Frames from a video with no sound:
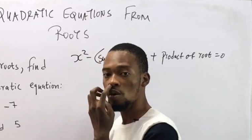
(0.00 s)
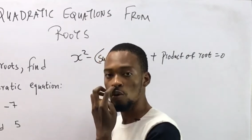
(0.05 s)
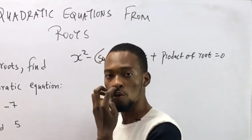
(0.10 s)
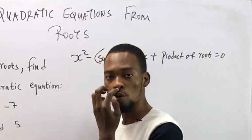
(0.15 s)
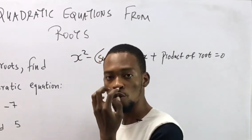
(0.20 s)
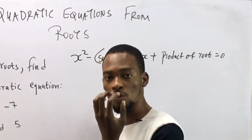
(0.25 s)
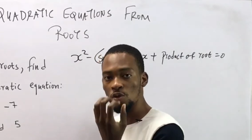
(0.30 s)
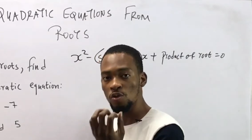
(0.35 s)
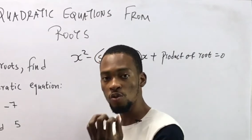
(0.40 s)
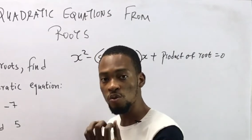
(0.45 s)

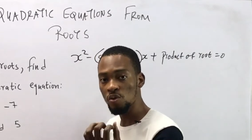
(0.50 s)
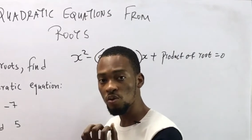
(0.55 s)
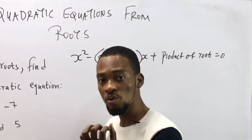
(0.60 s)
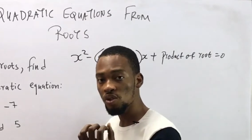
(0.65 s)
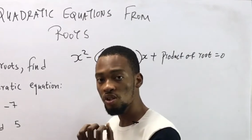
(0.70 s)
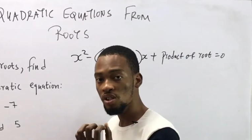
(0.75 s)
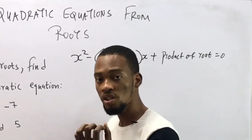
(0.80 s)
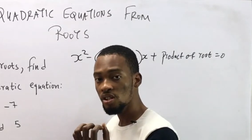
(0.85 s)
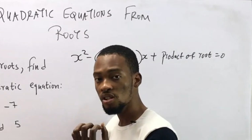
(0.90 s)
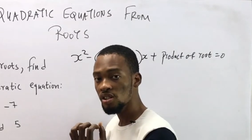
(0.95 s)
whose
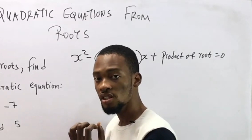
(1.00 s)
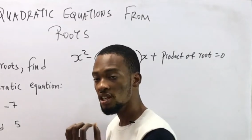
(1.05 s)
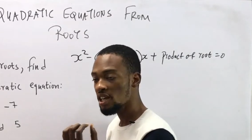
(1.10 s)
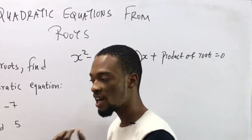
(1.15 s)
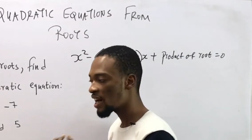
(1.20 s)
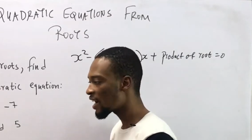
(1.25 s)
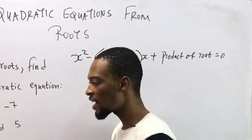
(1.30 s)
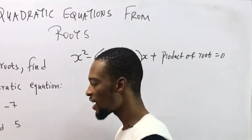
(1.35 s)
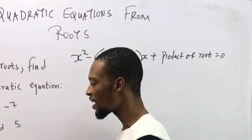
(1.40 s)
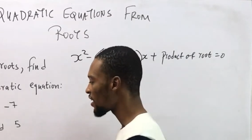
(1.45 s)
roots
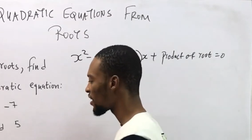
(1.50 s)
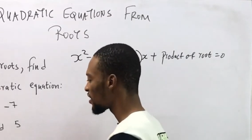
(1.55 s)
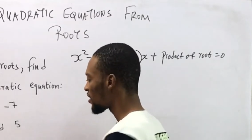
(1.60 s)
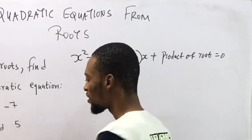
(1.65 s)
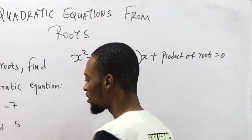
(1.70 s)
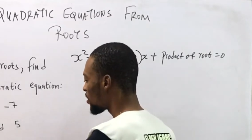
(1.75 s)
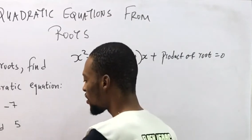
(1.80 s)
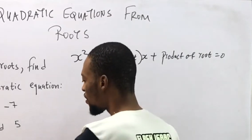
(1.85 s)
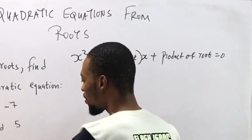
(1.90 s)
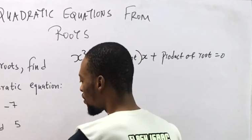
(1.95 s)
are
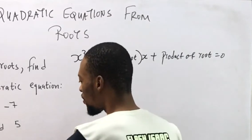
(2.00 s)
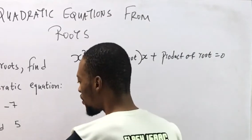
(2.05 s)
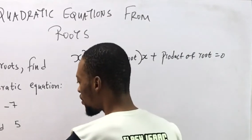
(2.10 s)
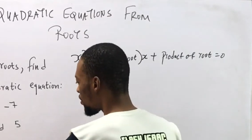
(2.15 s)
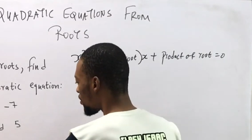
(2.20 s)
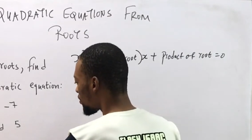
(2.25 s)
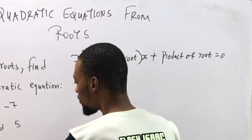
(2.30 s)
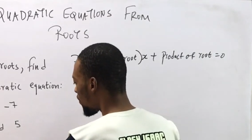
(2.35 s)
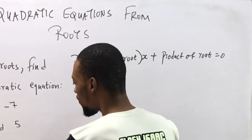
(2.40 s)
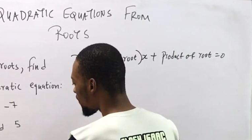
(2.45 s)

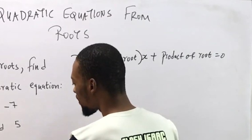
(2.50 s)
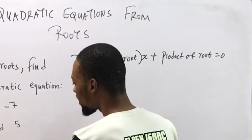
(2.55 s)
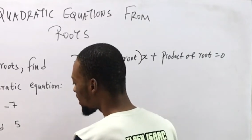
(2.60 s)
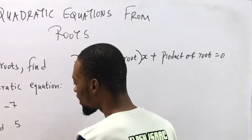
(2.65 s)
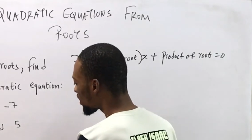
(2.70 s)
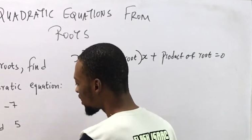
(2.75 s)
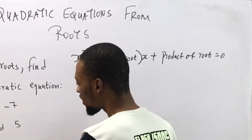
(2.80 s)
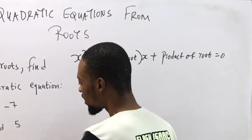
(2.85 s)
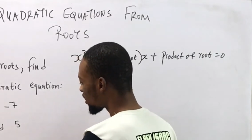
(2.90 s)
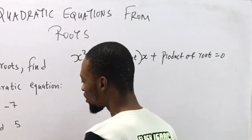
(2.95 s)

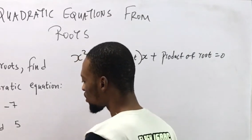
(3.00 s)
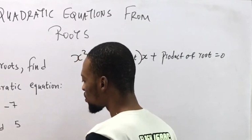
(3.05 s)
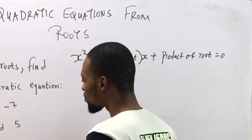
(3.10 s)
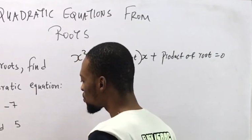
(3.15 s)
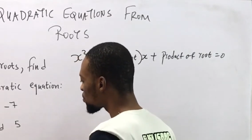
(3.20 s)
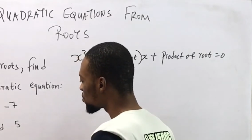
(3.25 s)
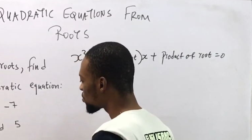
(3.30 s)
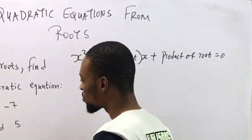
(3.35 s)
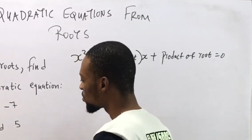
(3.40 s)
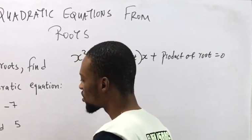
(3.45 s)
3 and
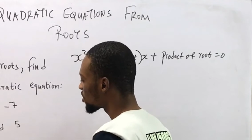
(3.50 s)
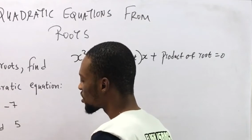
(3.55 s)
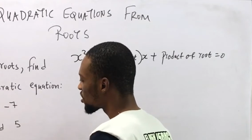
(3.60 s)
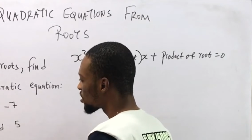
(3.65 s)
2.